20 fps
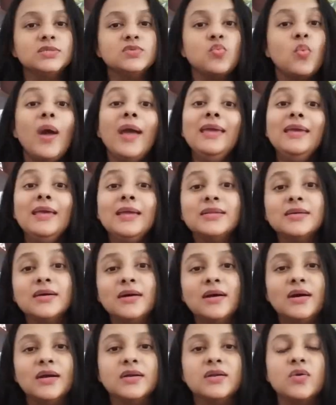Why get
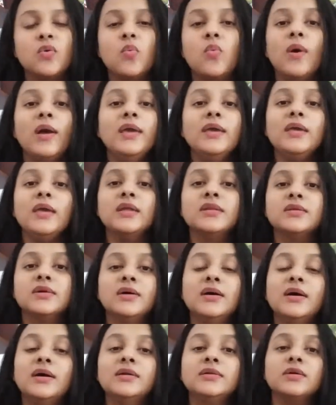hurt? Why get
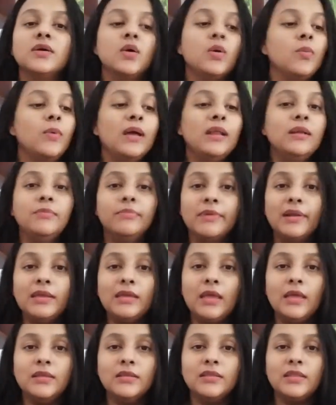hurt while
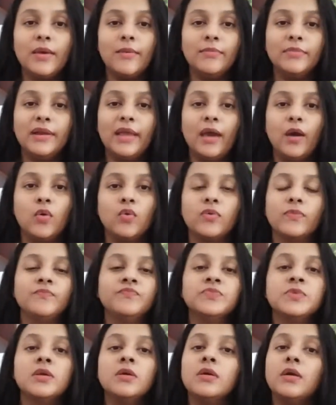breaking them down?
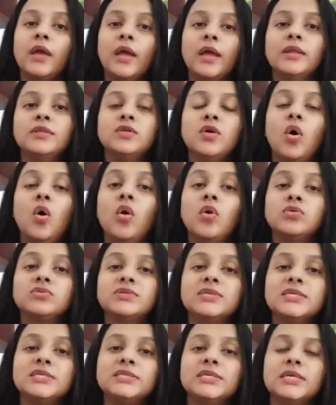And the oak
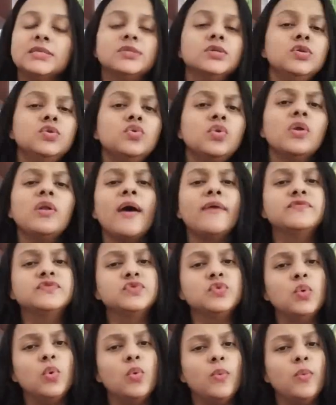tree says, you don't have
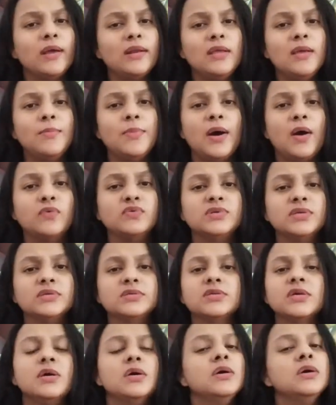to worry about
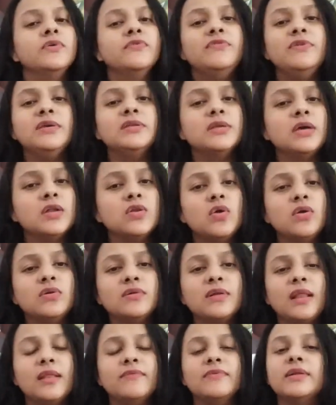it. Feet are not
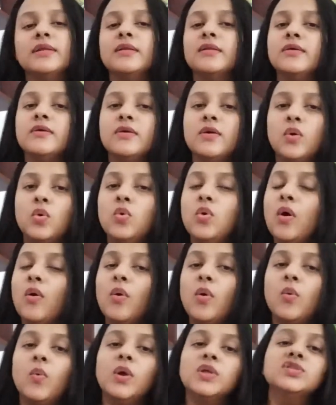relevant.
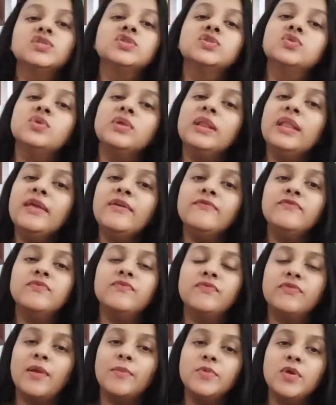Whoever wants to leave
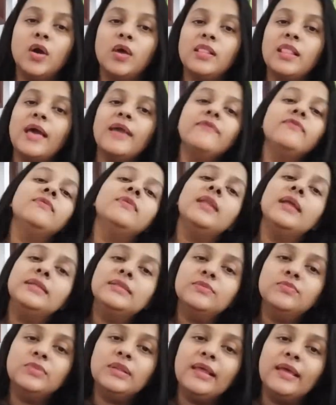from your life, let
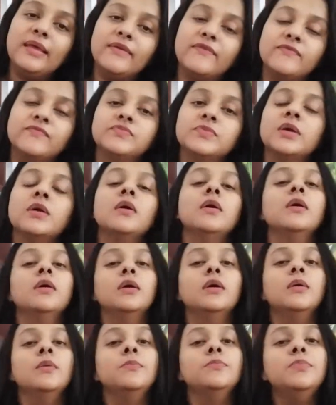them leave.
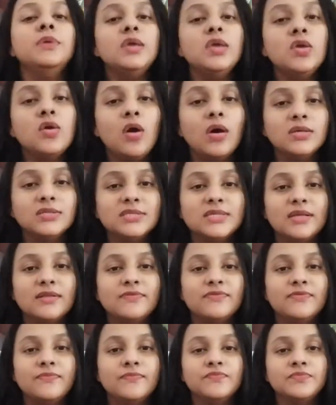Be
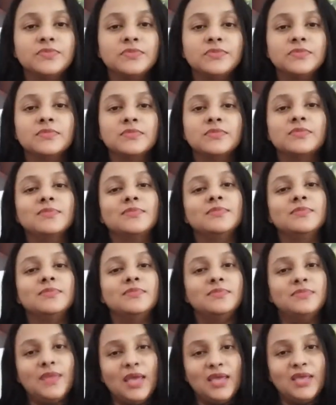yourself.
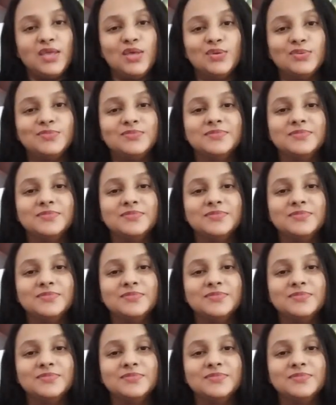Thank you.